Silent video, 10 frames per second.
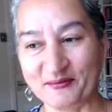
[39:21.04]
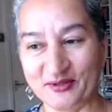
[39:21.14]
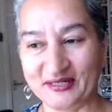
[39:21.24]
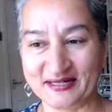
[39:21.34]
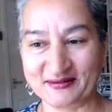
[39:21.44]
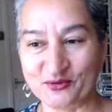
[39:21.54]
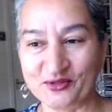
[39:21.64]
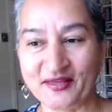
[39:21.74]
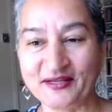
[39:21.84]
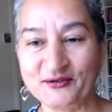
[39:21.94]
brilliant. Well,
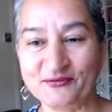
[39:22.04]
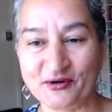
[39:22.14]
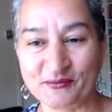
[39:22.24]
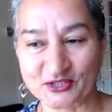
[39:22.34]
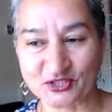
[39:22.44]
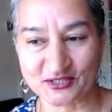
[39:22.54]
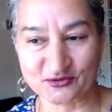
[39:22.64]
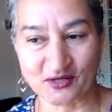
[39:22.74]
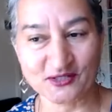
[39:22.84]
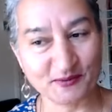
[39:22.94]
thank you very much,
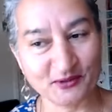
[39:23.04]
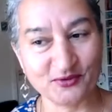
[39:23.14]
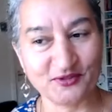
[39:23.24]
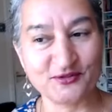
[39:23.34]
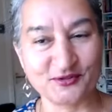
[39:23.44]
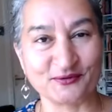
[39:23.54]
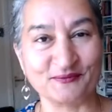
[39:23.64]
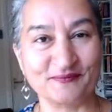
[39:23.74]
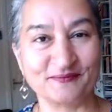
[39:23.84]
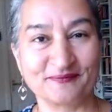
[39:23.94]
Andrew. I'll speak with you
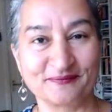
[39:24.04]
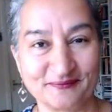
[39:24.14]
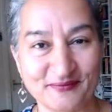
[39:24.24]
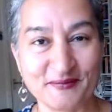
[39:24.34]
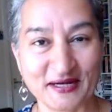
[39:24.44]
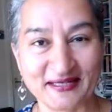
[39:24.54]
soon. Bye bye.